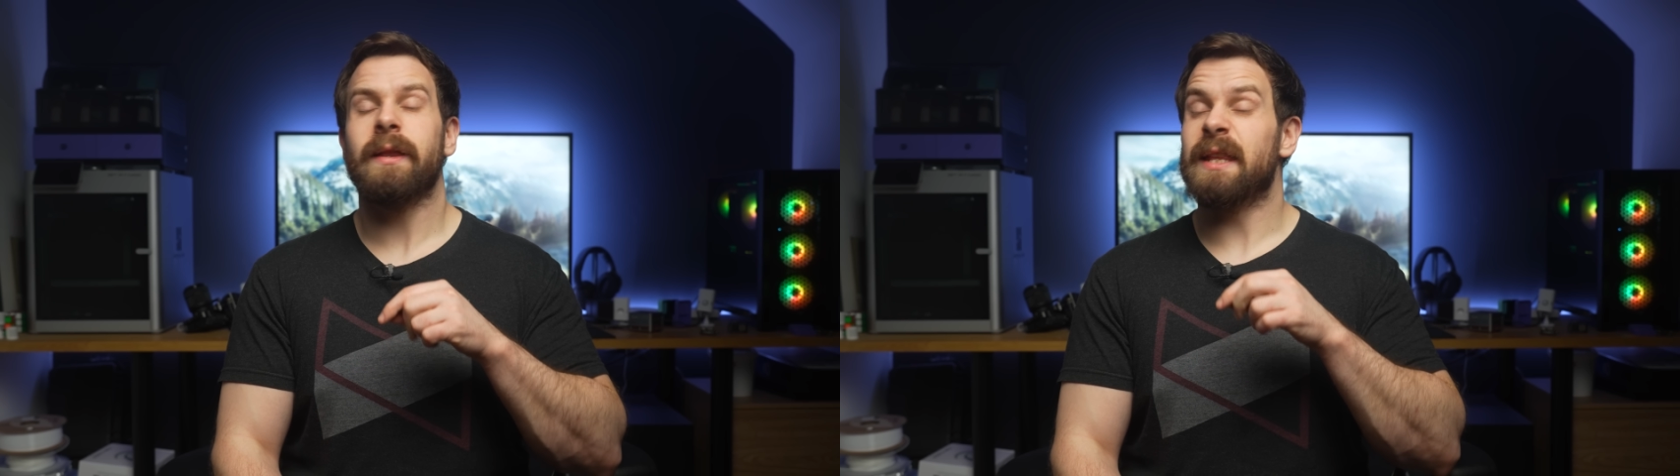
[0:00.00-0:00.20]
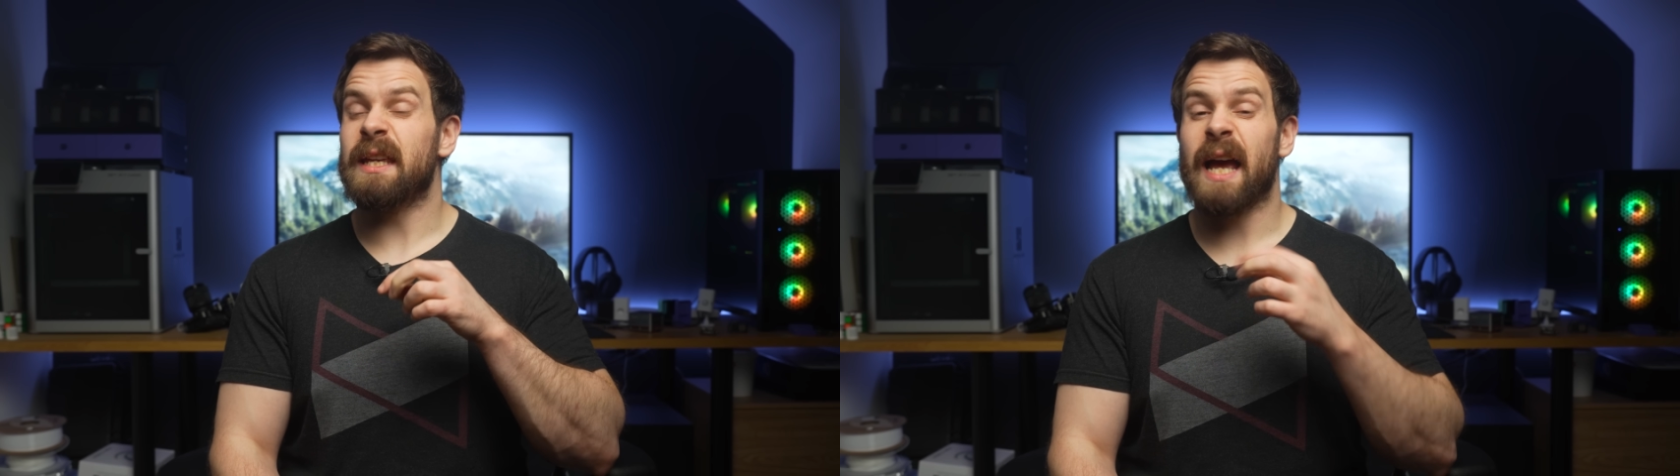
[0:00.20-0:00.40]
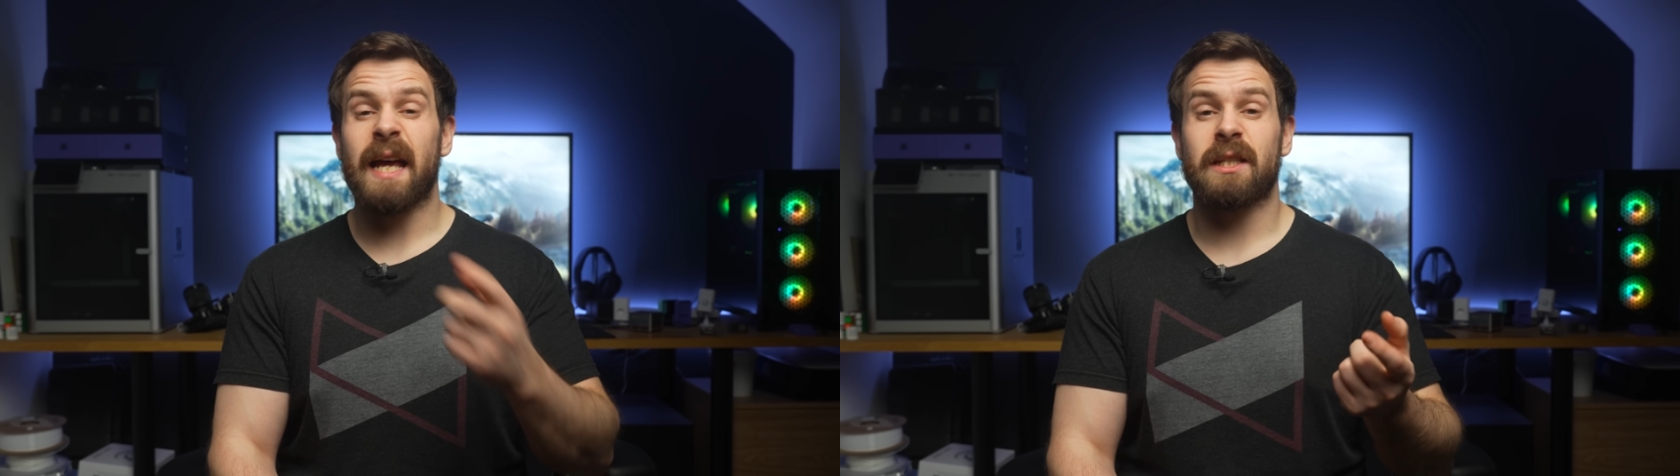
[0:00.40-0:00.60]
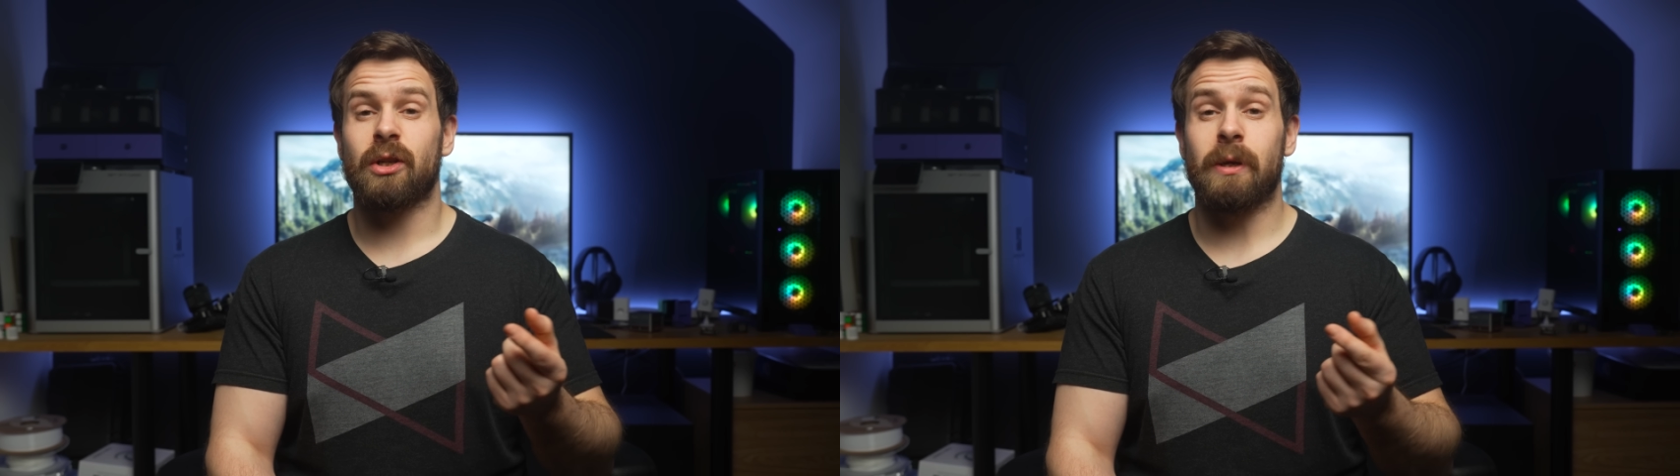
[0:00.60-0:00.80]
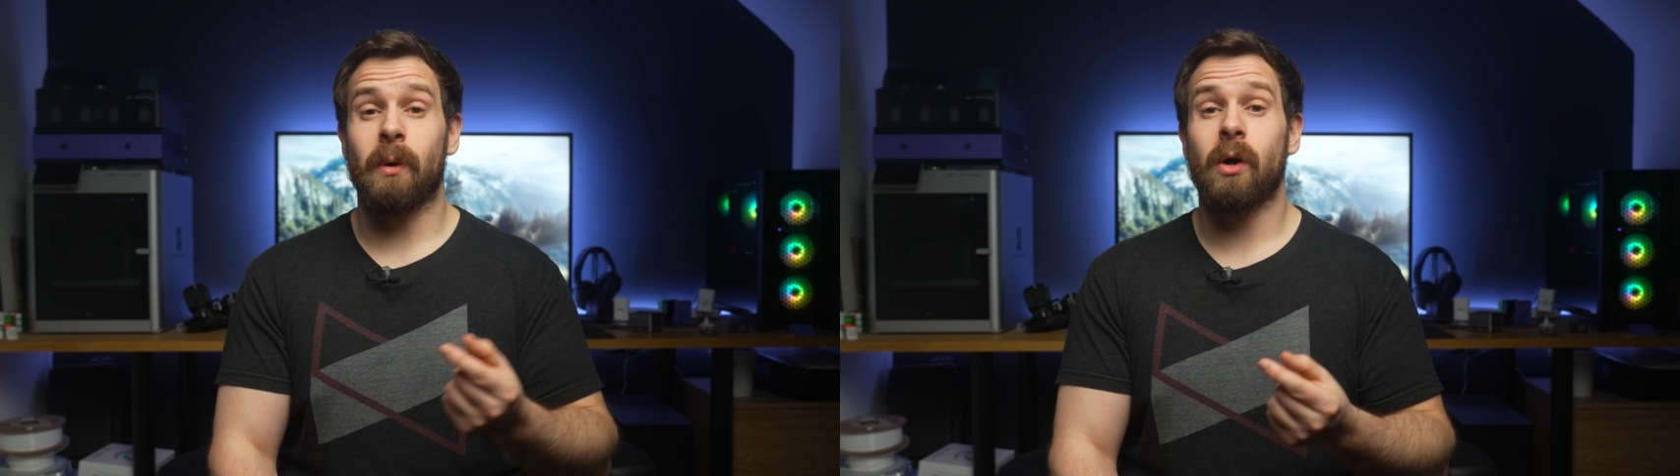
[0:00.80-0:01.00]
the S
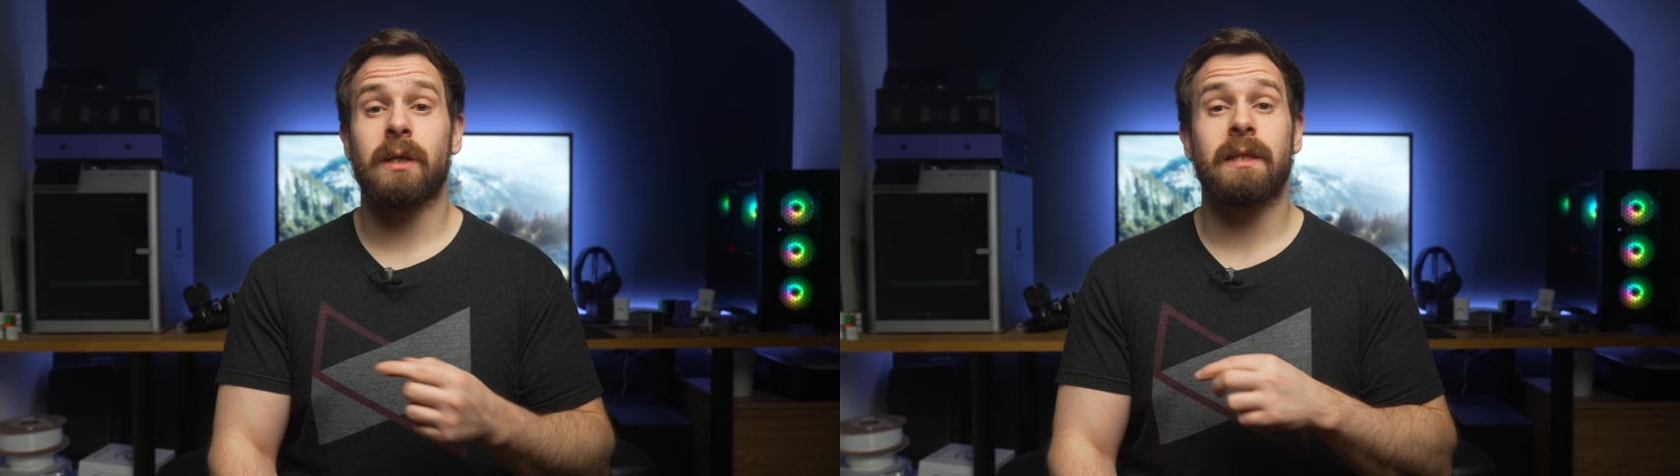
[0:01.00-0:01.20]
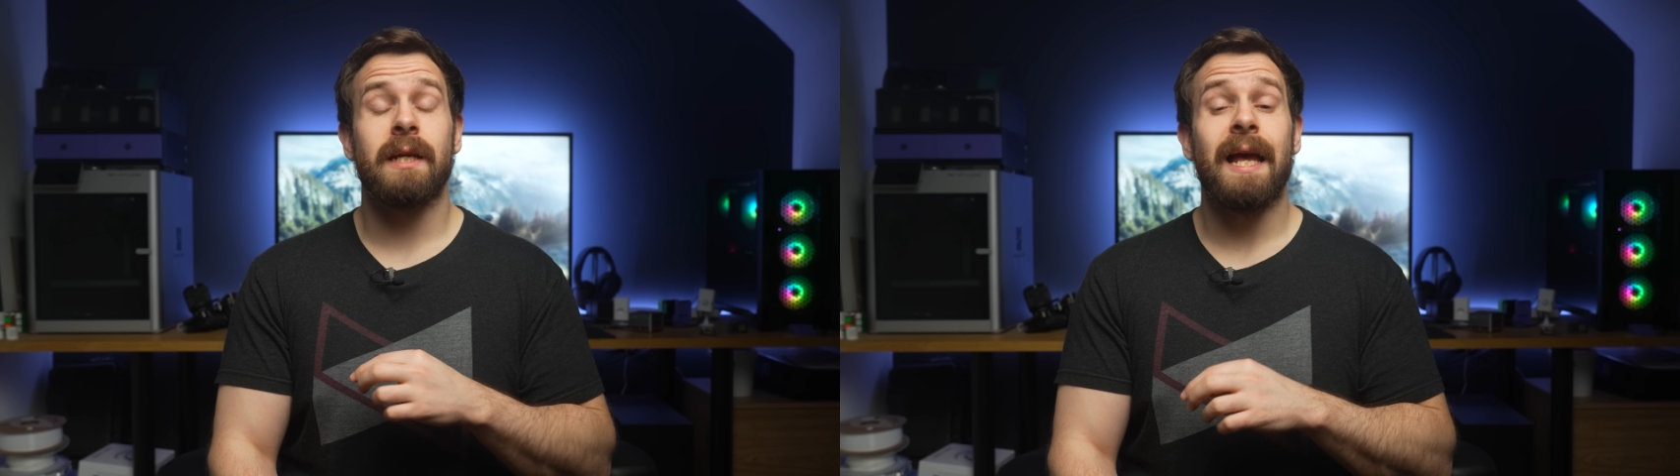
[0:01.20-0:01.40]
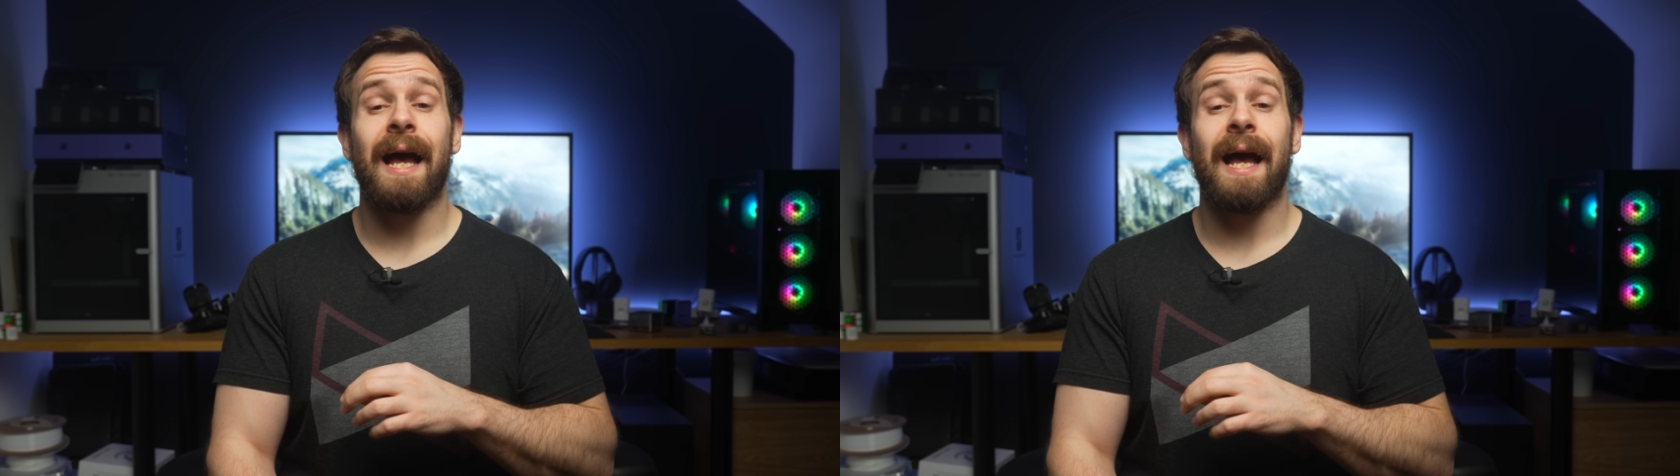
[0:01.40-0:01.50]
three Box,